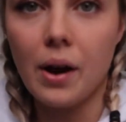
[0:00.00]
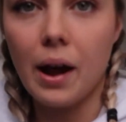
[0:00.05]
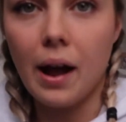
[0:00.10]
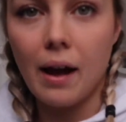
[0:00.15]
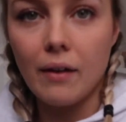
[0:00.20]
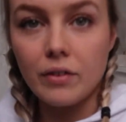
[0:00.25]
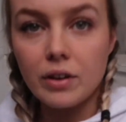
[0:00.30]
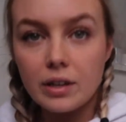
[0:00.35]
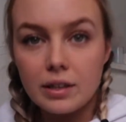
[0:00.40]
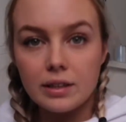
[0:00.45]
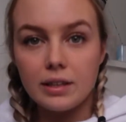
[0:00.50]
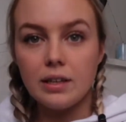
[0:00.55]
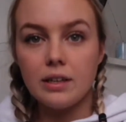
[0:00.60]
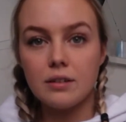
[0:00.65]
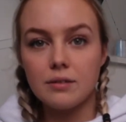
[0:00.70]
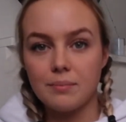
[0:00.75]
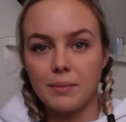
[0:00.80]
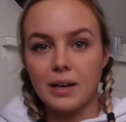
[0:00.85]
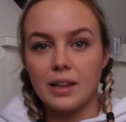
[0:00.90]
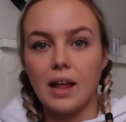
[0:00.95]
I haven't
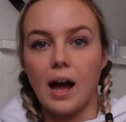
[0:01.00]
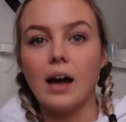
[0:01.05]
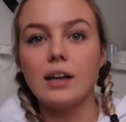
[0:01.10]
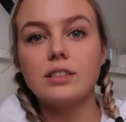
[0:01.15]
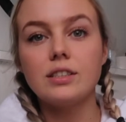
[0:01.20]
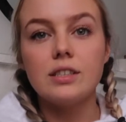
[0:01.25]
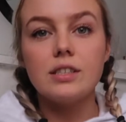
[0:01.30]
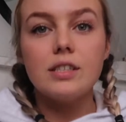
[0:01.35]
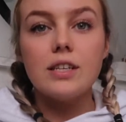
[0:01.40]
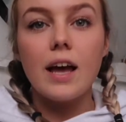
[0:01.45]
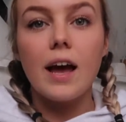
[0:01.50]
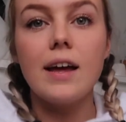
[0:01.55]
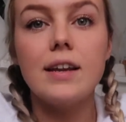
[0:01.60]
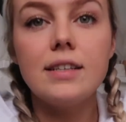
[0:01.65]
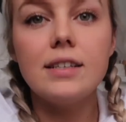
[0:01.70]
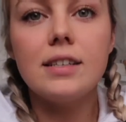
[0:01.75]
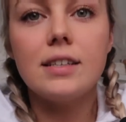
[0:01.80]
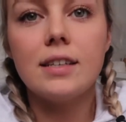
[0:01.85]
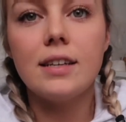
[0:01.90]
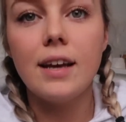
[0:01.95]
cleaned my lashes
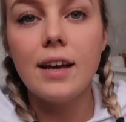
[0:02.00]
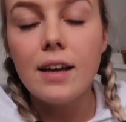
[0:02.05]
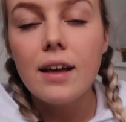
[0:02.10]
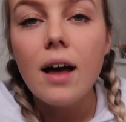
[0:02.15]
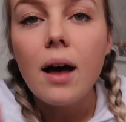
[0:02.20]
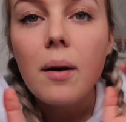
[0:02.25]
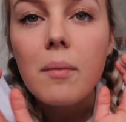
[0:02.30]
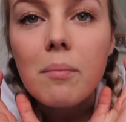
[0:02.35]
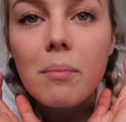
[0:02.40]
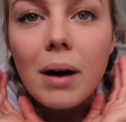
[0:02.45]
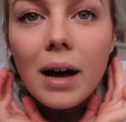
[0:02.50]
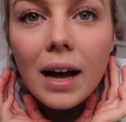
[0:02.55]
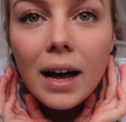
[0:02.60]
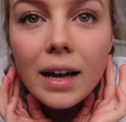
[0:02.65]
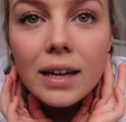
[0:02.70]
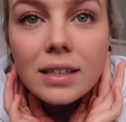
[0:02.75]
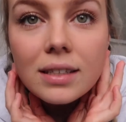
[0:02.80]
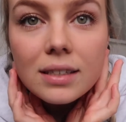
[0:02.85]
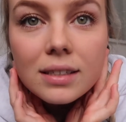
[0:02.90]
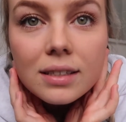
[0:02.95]
yet,
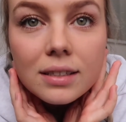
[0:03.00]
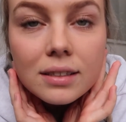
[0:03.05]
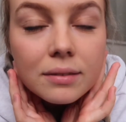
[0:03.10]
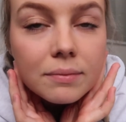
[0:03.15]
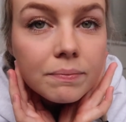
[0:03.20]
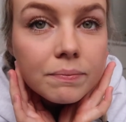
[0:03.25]
but